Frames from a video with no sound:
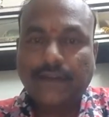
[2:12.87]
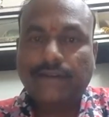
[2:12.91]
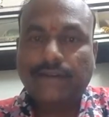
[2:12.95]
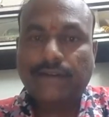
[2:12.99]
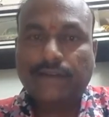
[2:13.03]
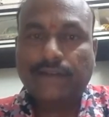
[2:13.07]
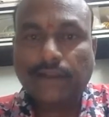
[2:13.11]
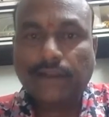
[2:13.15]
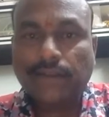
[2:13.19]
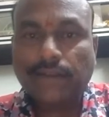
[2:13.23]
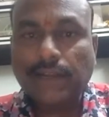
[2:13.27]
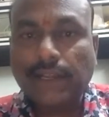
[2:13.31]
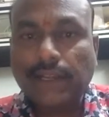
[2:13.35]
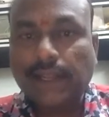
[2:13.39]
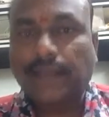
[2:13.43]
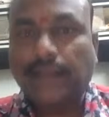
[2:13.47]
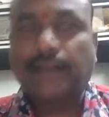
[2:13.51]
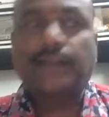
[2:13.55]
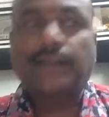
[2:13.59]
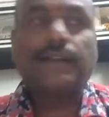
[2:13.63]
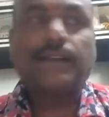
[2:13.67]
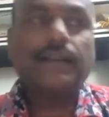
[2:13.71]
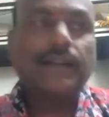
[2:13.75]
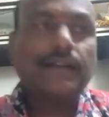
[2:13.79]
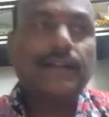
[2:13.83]

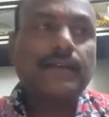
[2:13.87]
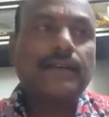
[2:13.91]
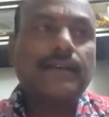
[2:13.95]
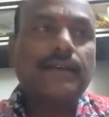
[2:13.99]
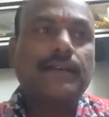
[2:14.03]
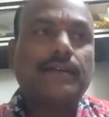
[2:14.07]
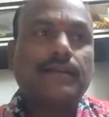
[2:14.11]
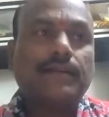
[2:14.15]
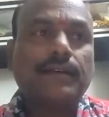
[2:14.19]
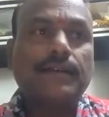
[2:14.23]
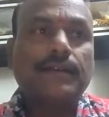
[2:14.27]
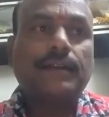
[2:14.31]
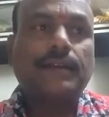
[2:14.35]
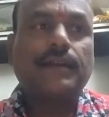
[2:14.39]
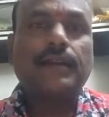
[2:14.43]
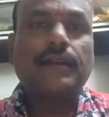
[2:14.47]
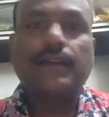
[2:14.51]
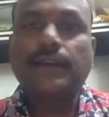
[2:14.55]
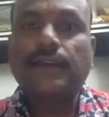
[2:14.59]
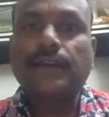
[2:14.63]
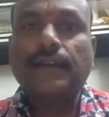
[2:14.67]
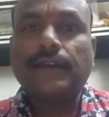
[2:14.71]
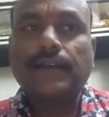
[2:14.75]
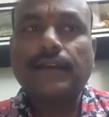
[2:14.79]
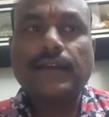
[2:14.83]
Traveler,
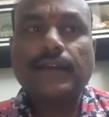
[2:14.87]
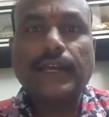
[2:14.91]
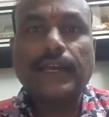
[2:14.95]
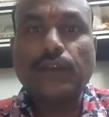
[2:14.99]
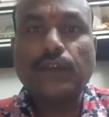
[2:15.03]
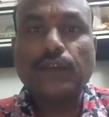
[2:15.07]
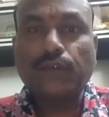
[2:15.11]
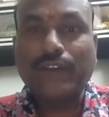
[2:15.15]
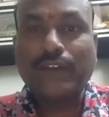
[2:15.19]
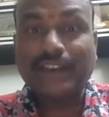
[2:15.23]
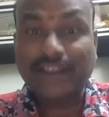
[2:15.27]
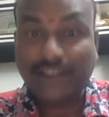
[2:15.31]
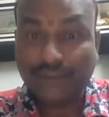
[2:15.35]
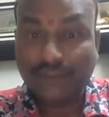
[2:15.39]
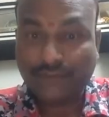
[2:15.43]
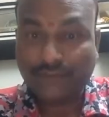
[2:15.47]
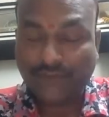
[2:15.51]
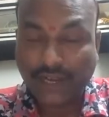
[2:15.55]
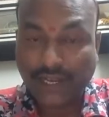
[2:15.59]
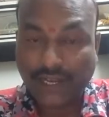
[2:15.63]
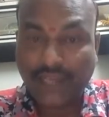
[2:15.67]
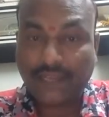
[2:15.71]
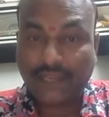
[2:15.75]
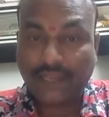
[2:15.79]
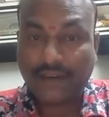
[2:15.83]
can we
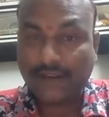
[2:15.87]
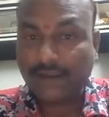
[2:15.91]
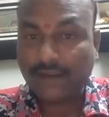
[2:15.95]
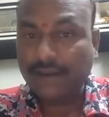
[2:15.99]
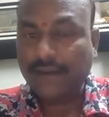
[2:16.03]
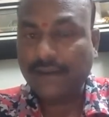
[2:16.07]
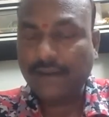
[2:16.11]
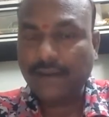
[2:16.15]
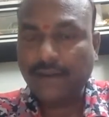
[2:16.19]
define